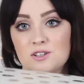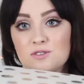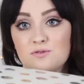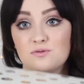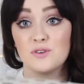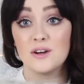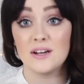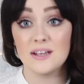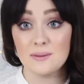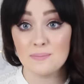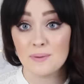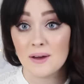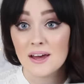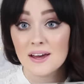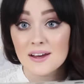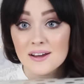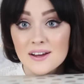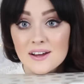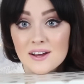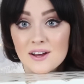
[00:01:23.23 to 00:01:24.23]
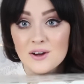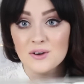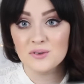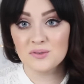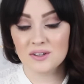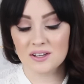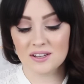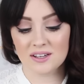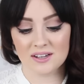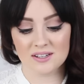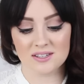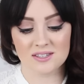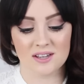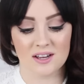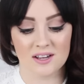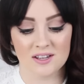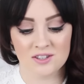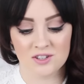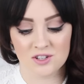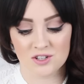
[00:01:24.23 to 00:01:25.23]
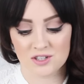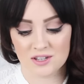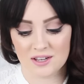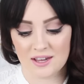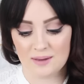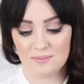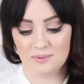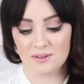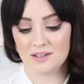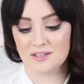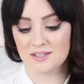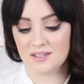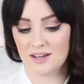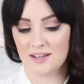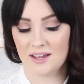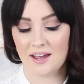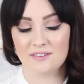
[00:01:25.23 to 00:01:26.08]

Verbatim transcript: It's really big, really nice size just to keep things in.